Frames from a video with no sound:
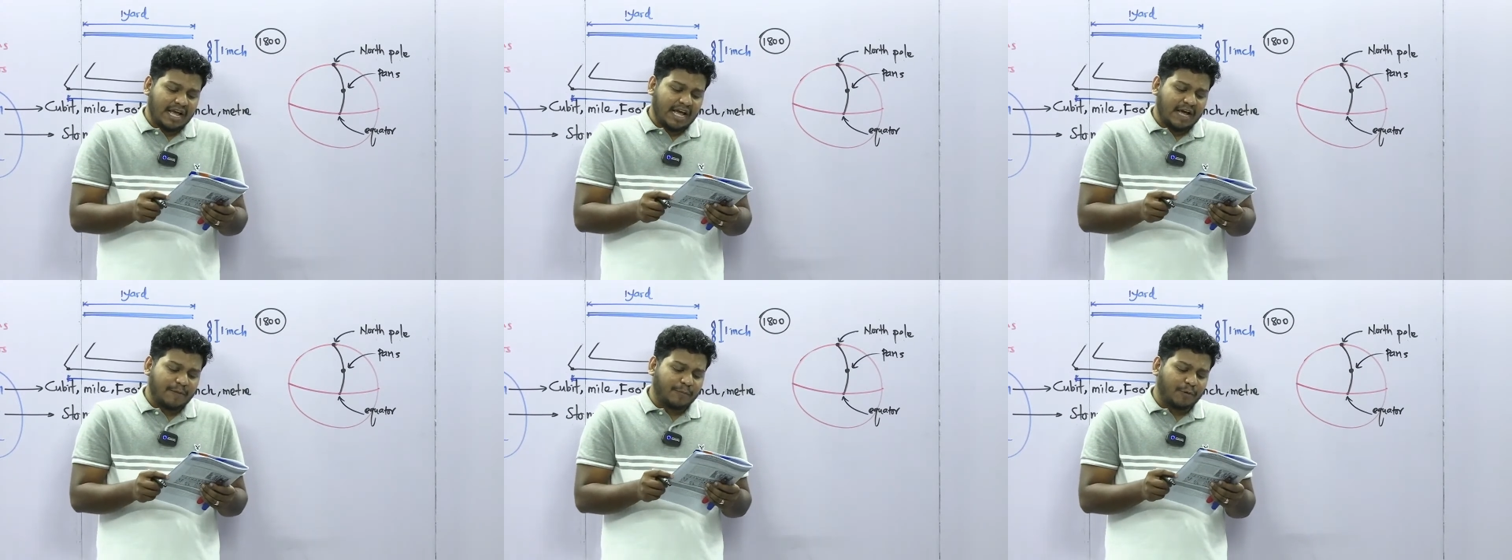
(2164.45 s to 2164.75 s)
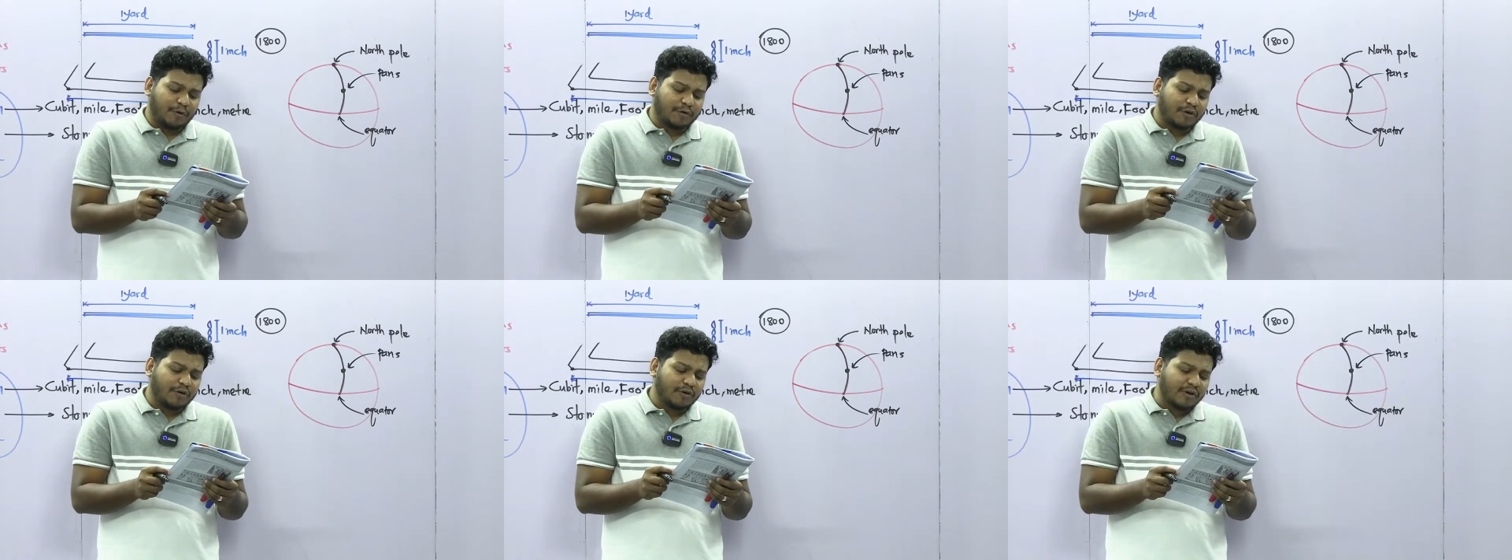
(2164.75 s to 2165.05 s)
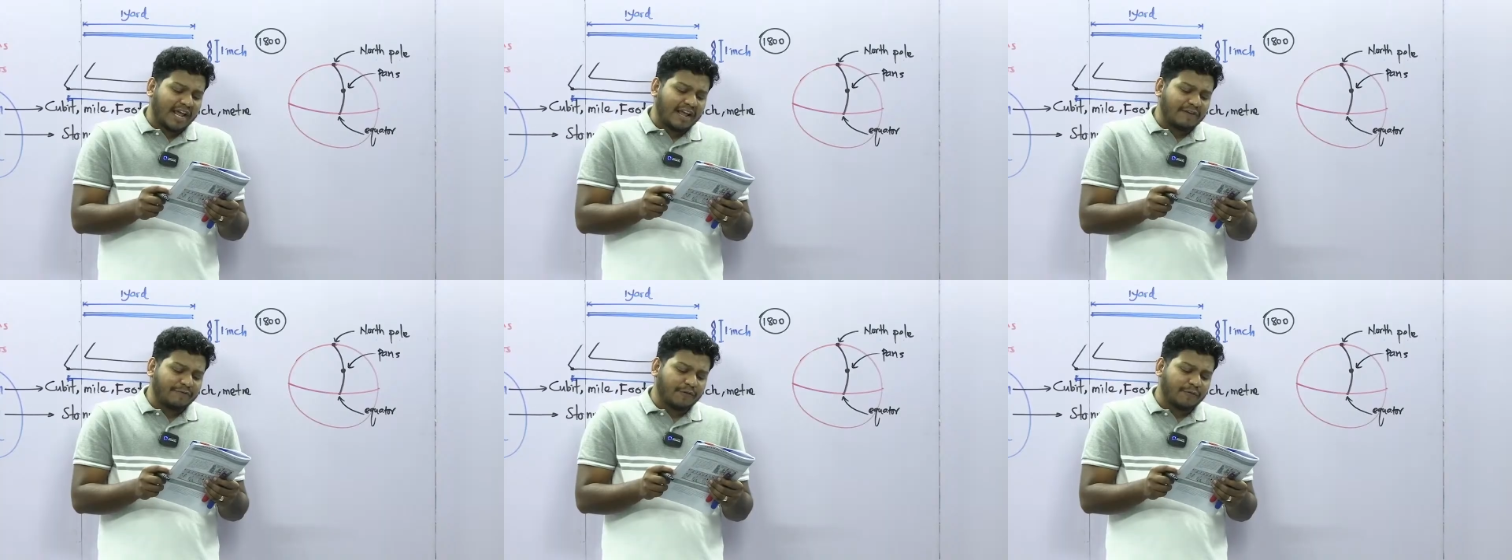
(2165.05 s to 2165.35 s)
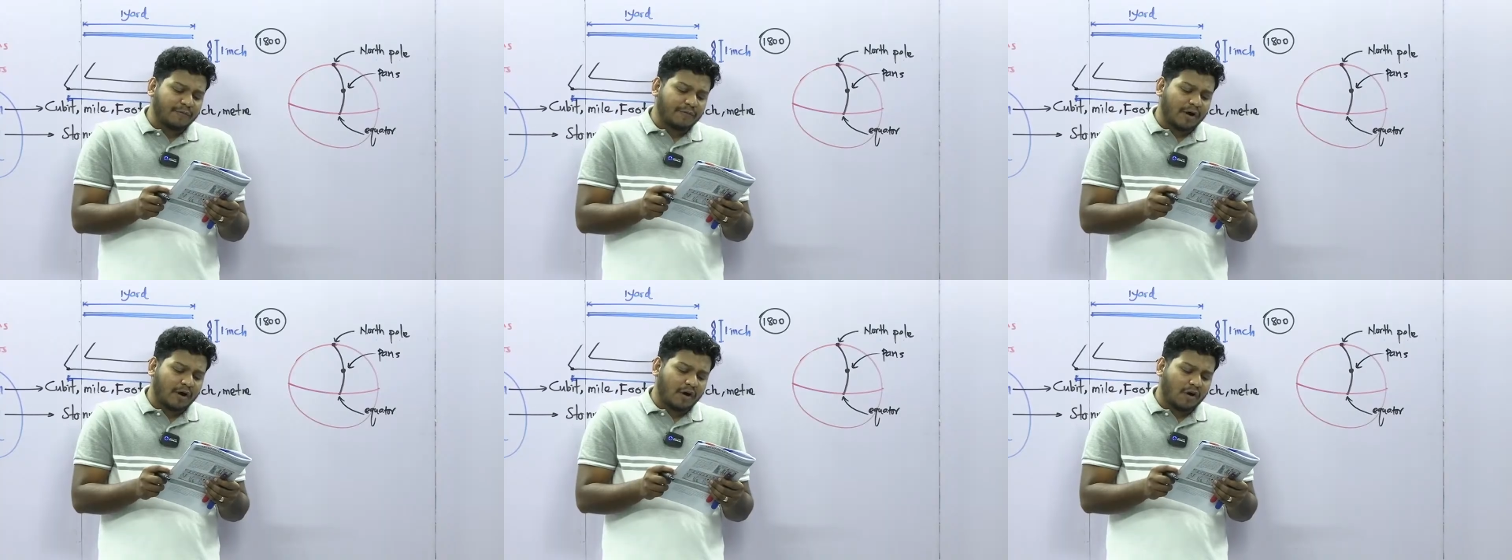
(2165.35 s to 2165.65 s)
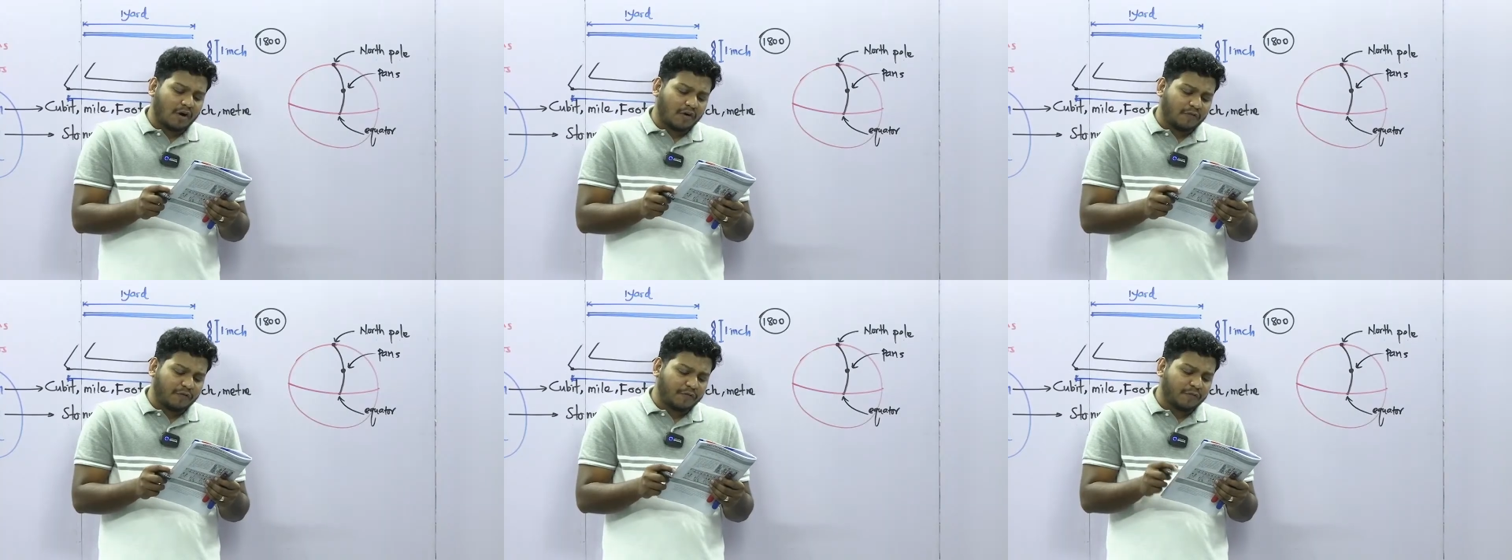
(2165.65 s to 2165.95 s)
A prototype
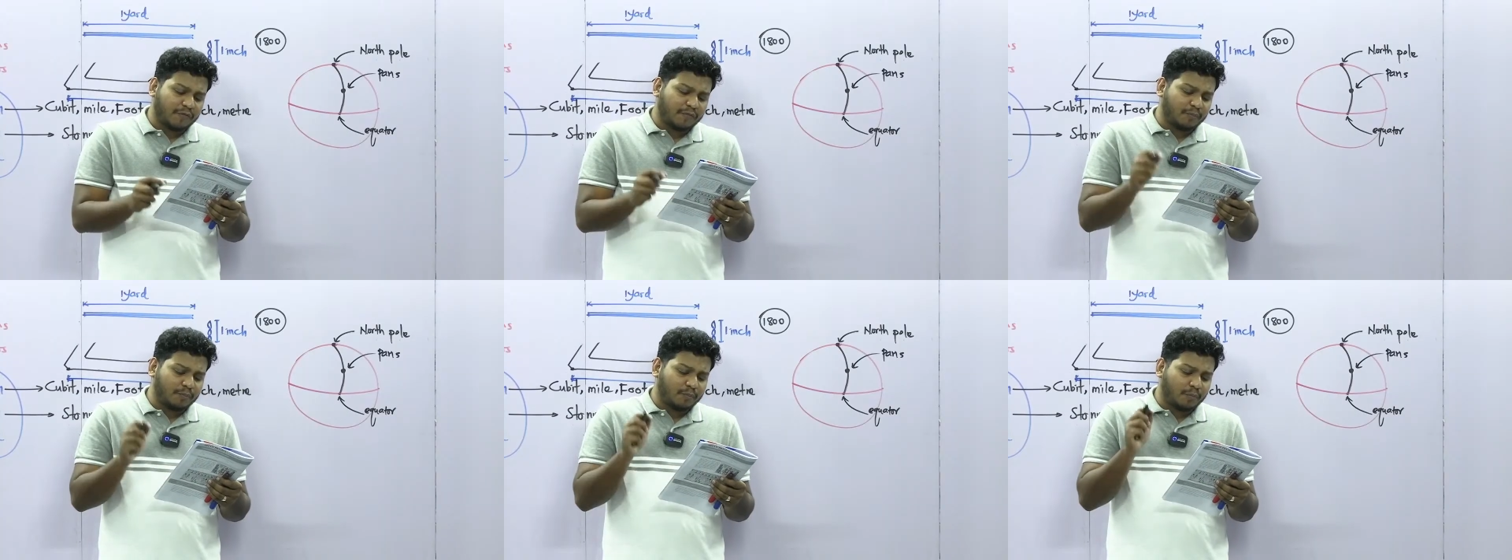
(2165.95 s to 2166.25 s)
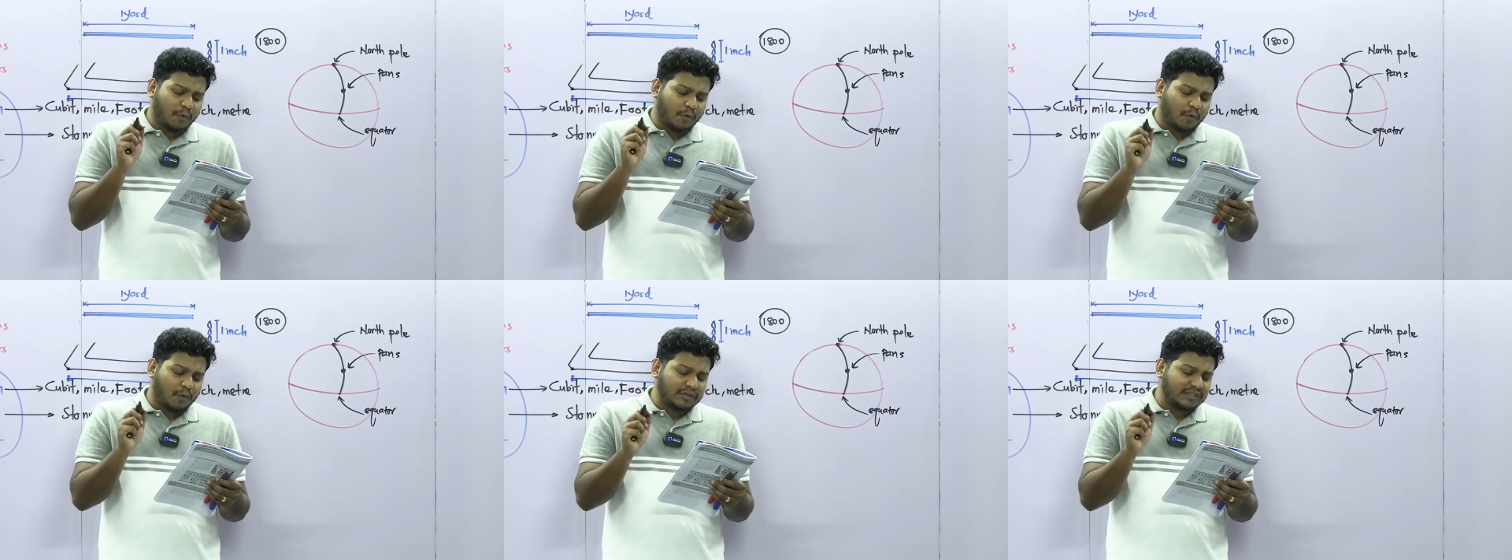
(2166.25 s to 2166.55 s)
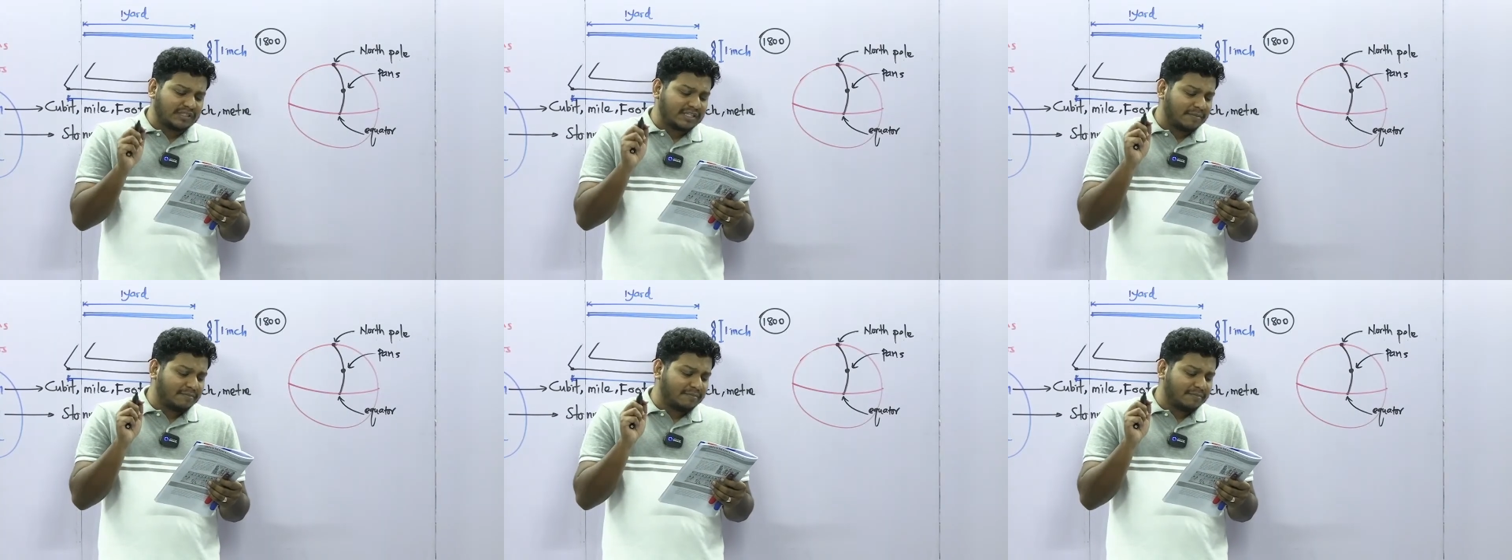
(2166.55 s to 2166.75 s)
of both